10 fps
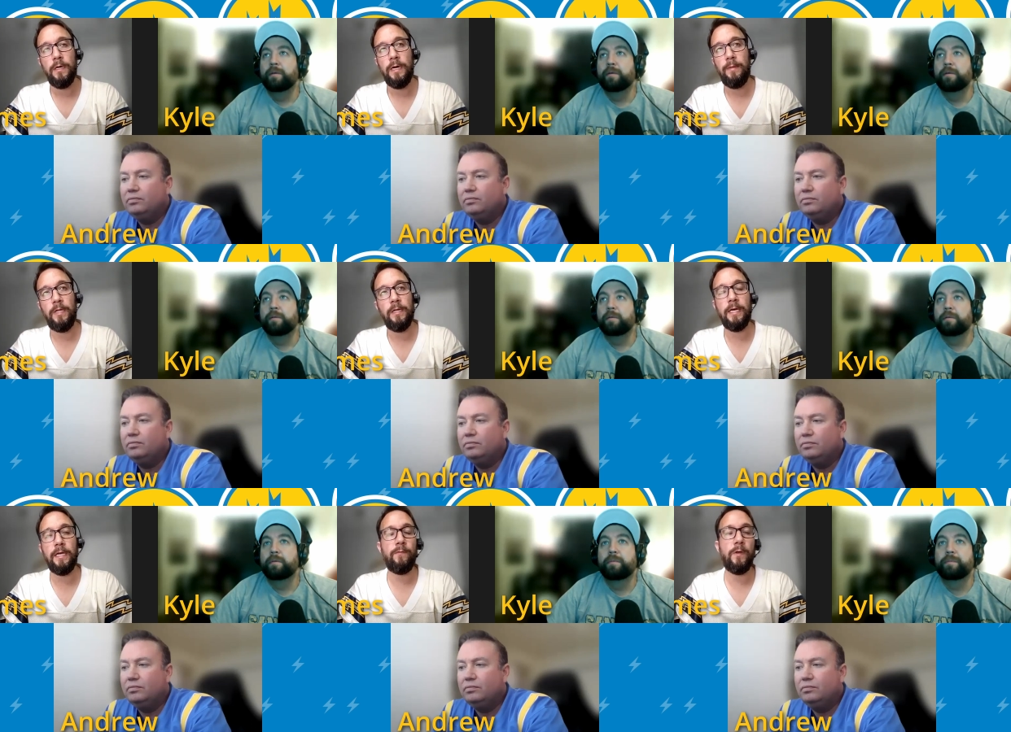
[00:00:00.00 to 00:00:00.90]
Speaker 1: I mean,
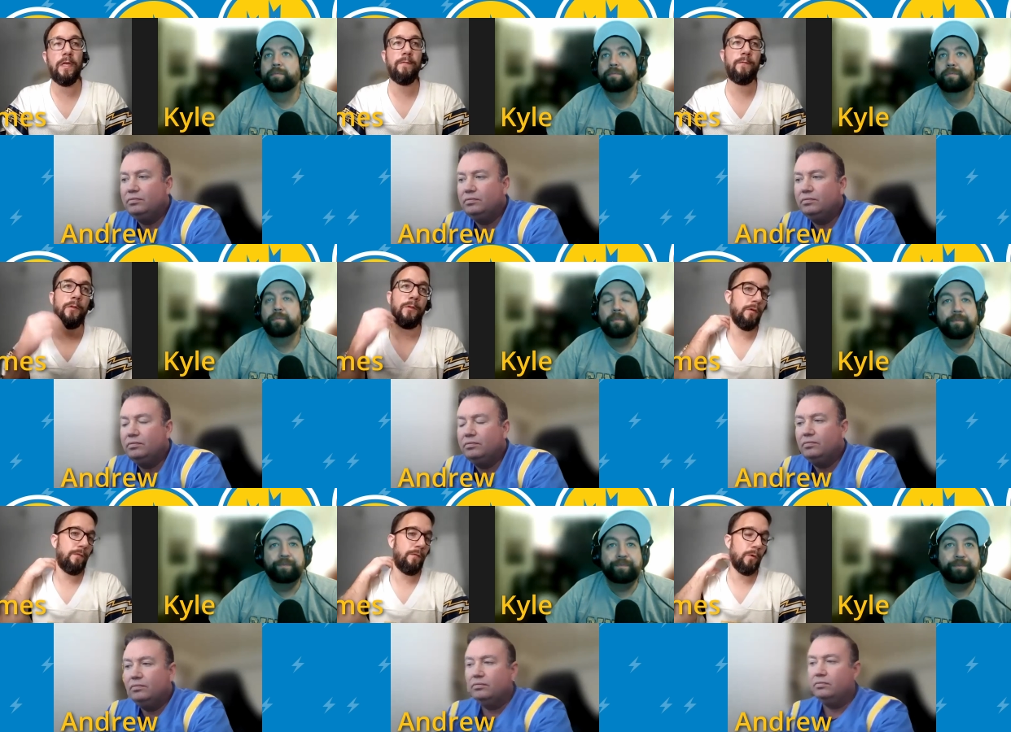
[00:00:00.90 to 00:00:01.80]
heck, if we get him for a
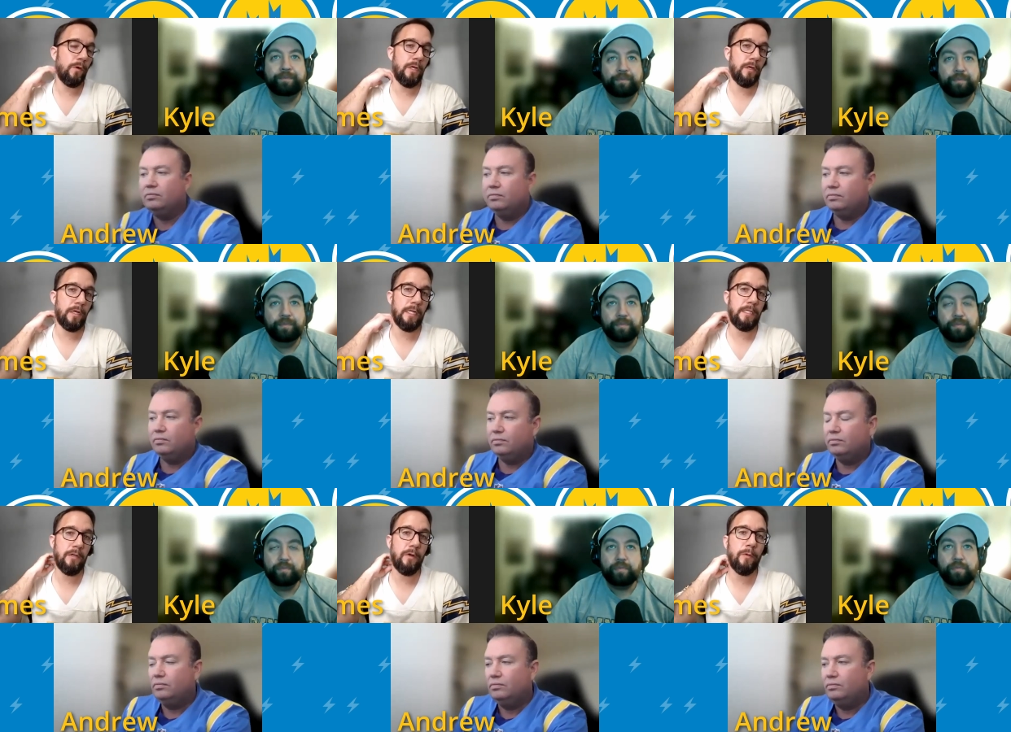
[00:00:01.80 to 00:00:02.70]
three or four year kind of
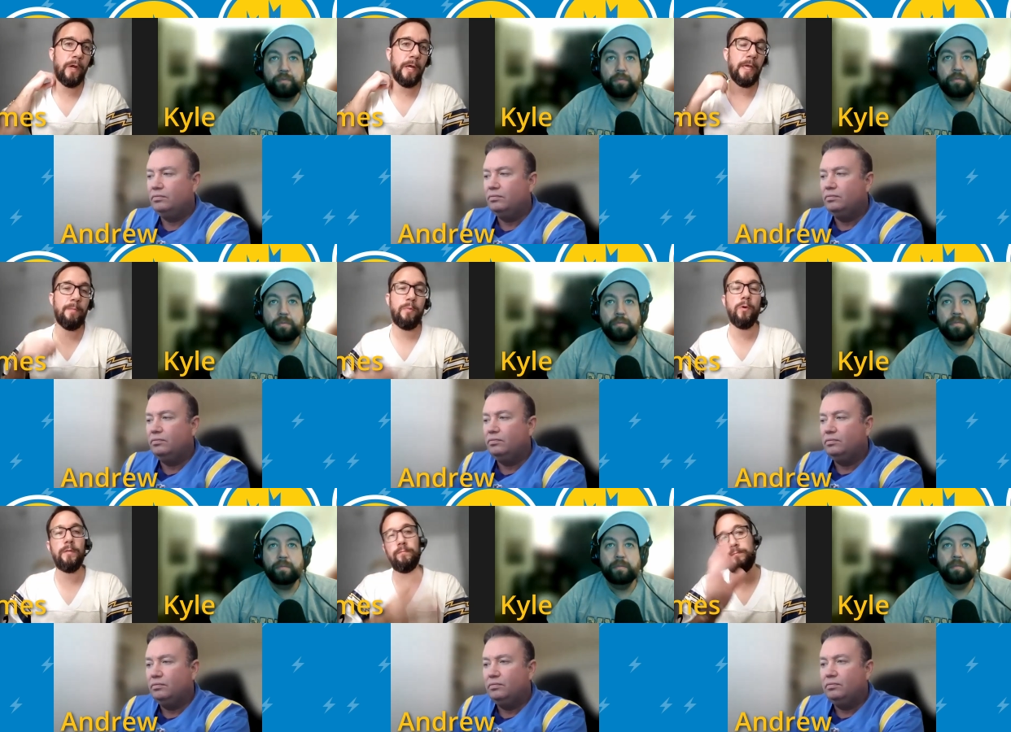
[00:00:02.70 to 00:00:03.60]
deal around that
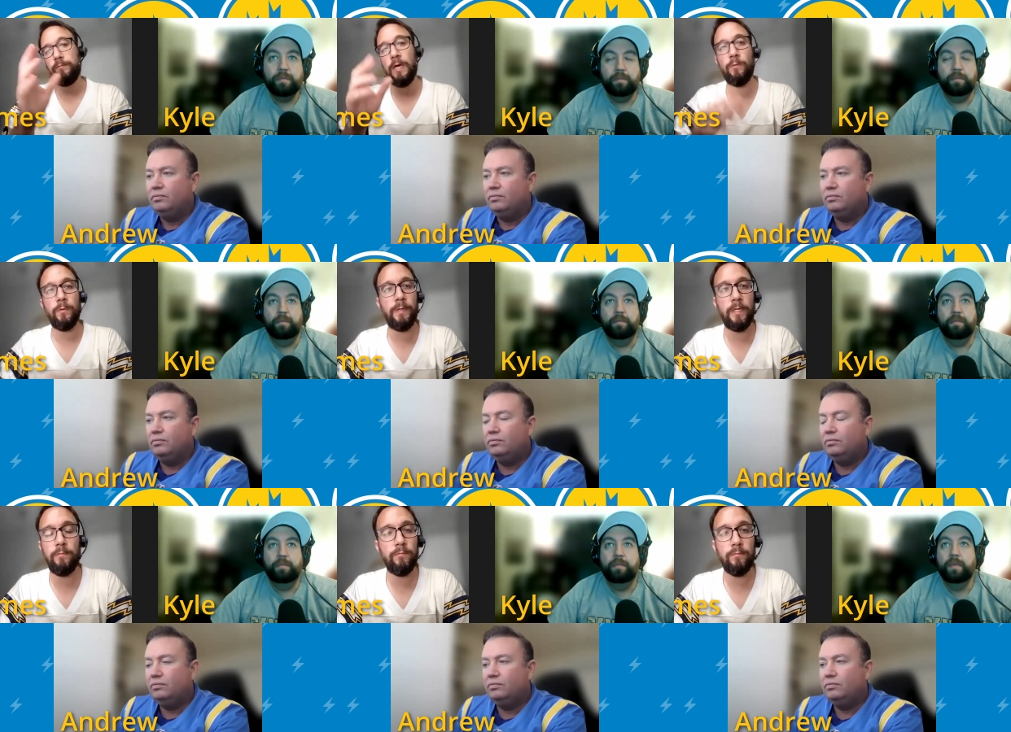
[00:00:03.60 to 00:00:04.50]
point, that mm-hmm. would
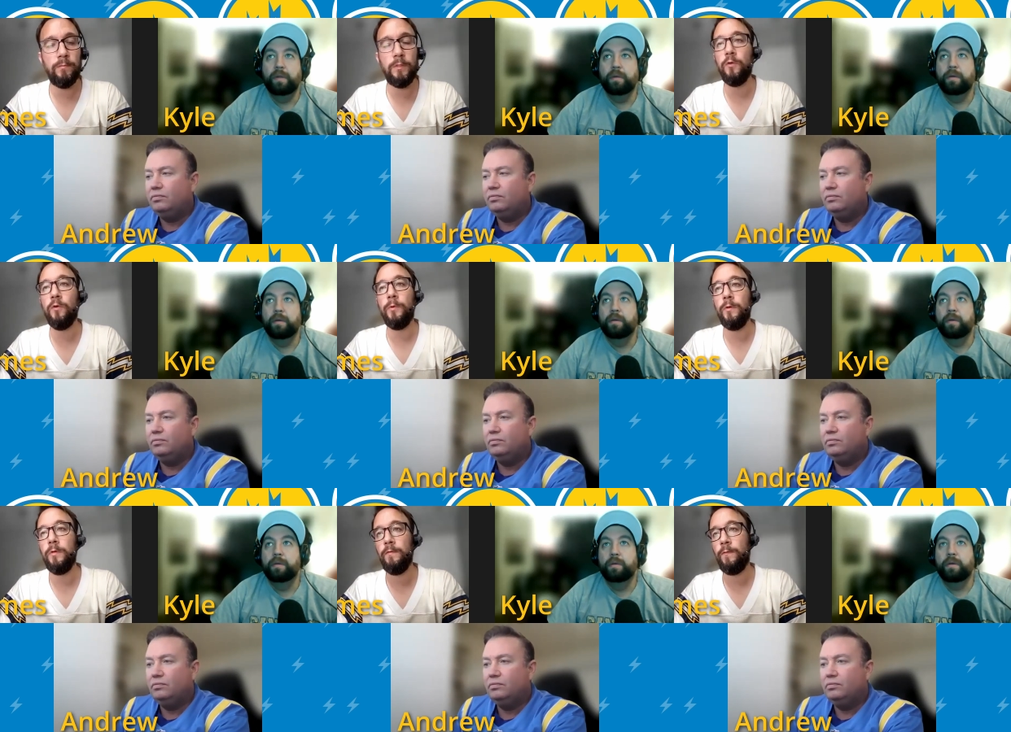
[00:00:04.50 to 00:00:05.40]
be doable
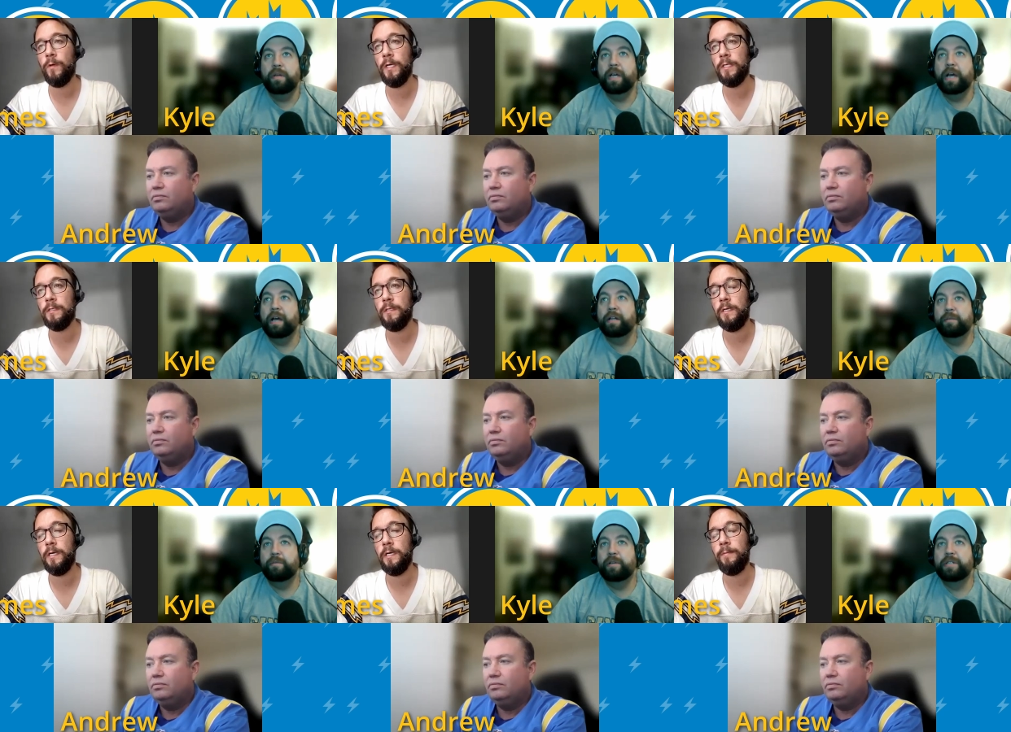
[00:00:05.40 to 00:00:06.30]
for yeah, us.
Speaker 2: I
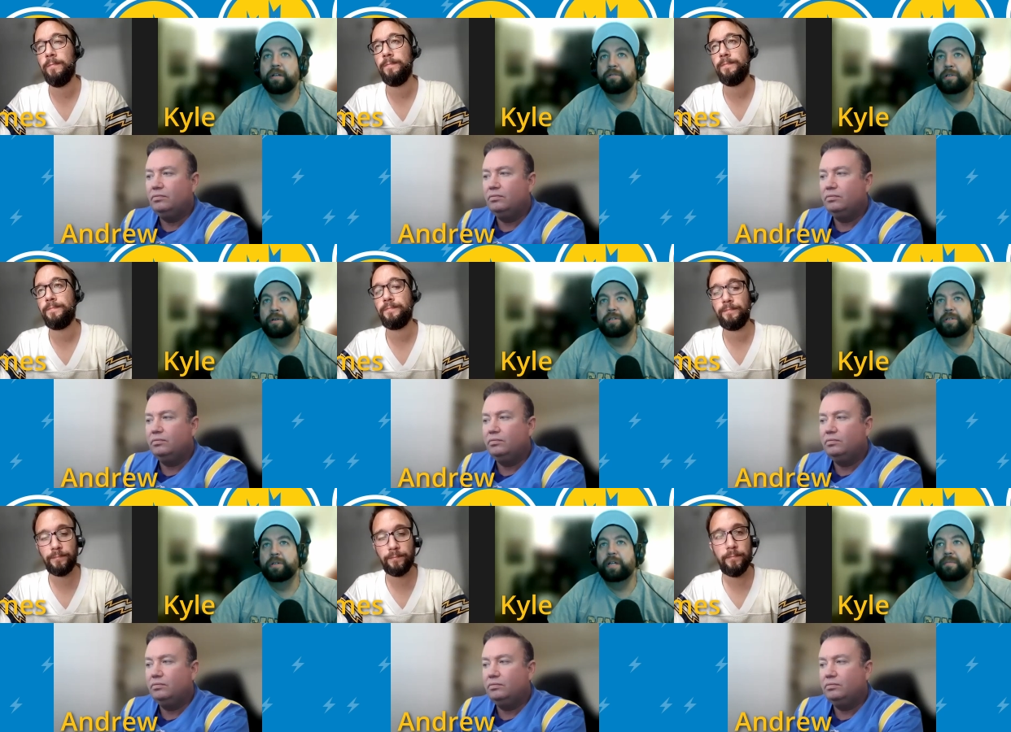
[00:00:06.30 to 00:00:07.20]
think we can um, t- totally
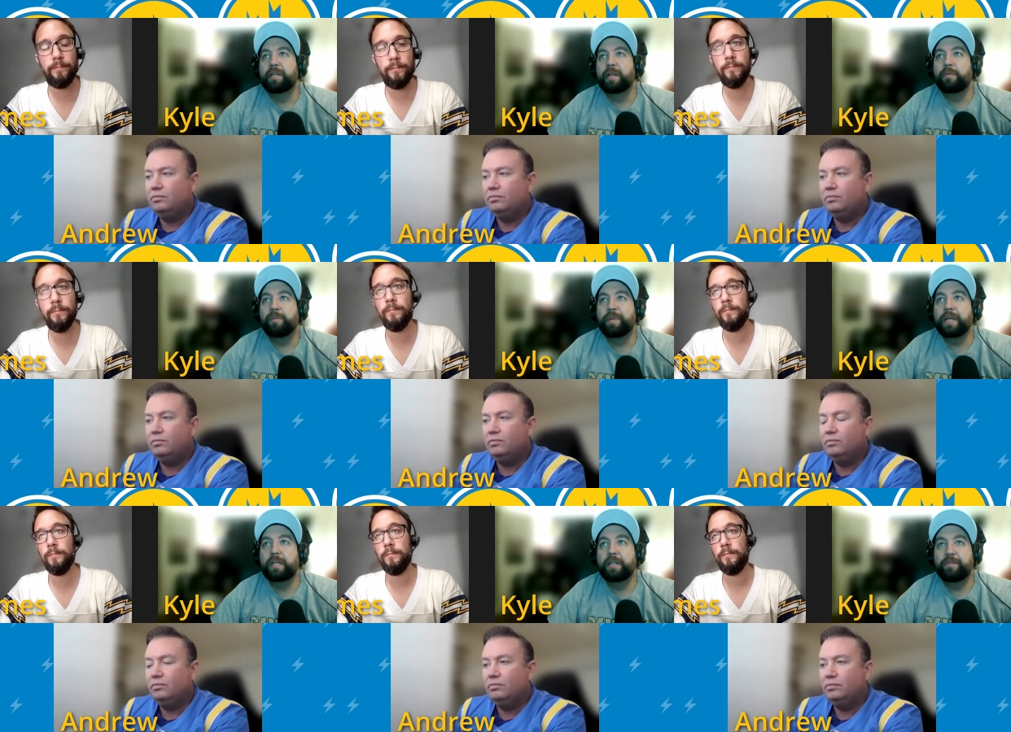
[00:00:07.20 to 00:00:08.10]
do that. I mean, like we're
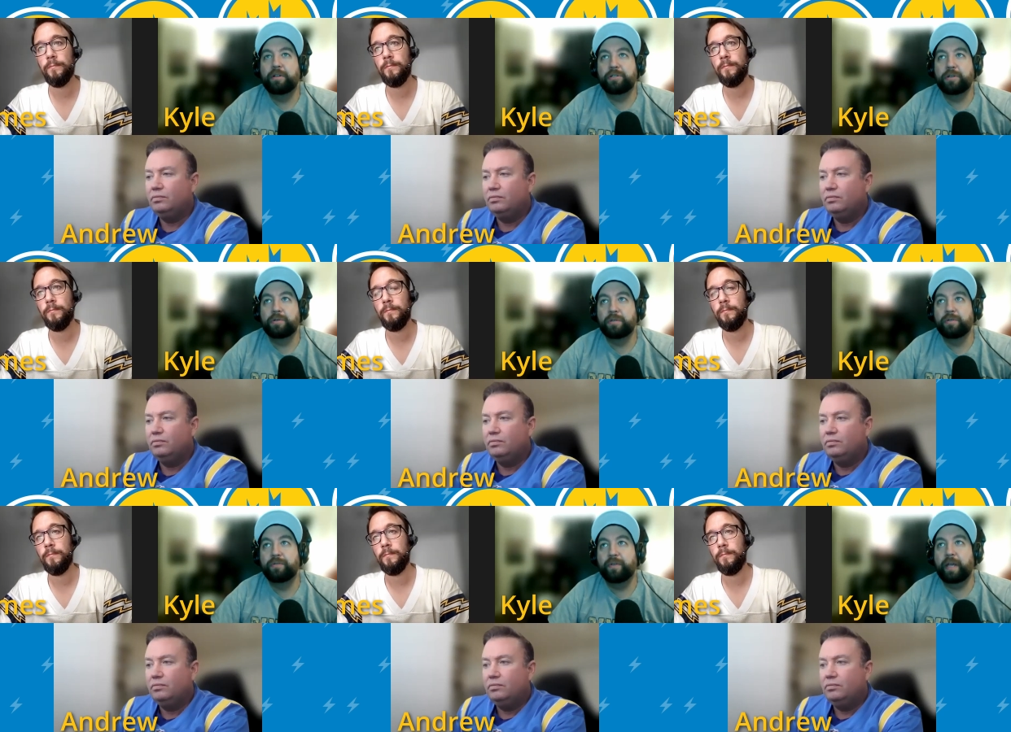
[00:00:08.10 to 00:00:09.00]
paying Linval
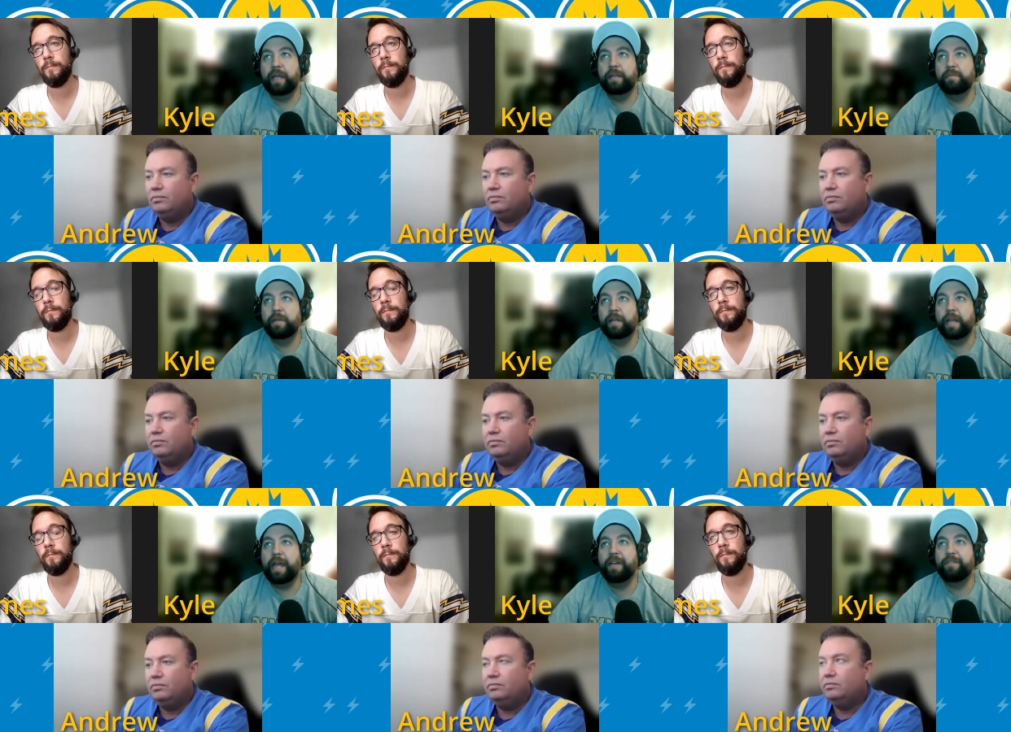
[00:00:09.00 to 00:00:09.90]
Joseph eight and a
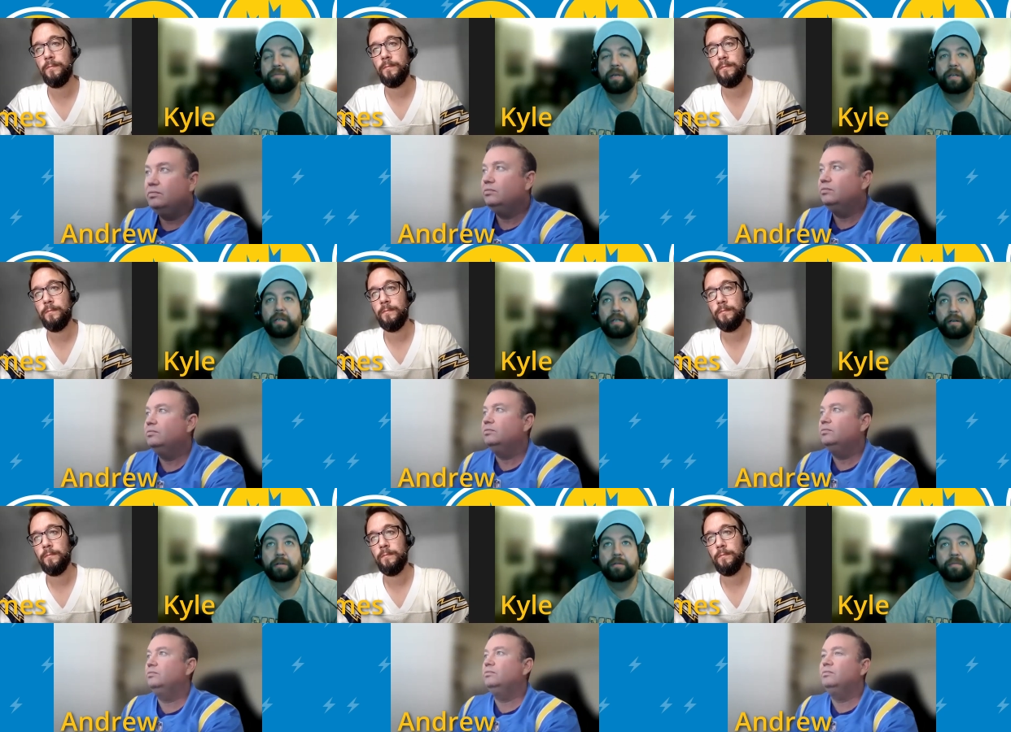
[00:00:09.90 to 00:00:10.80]
half million a
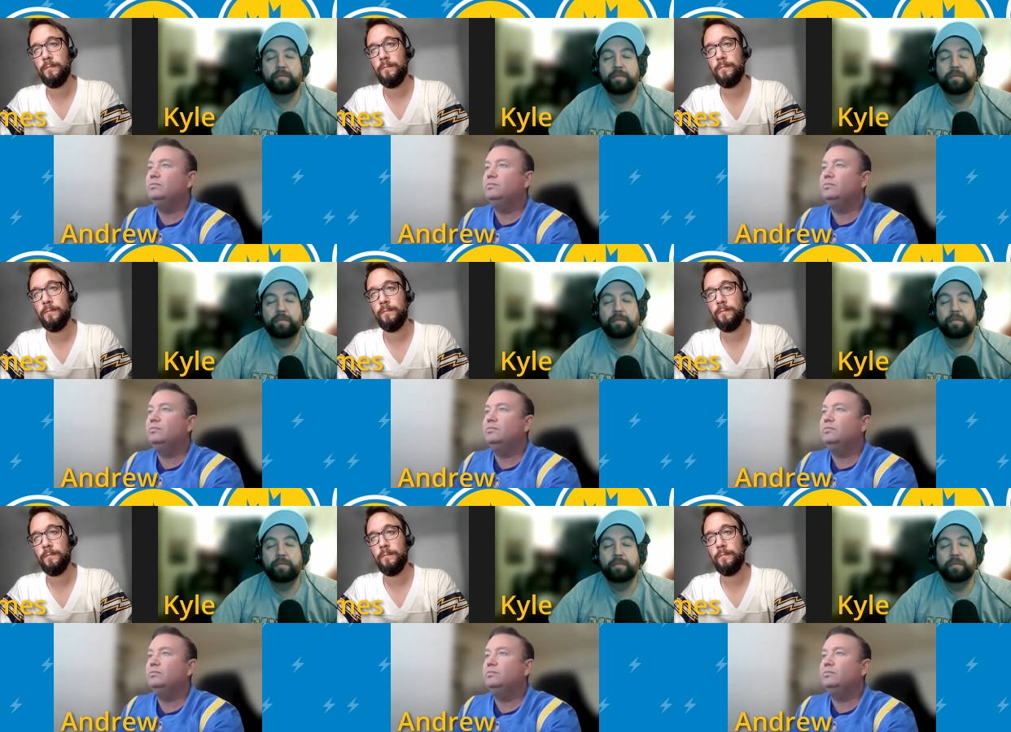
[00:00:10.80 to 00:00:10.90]
year.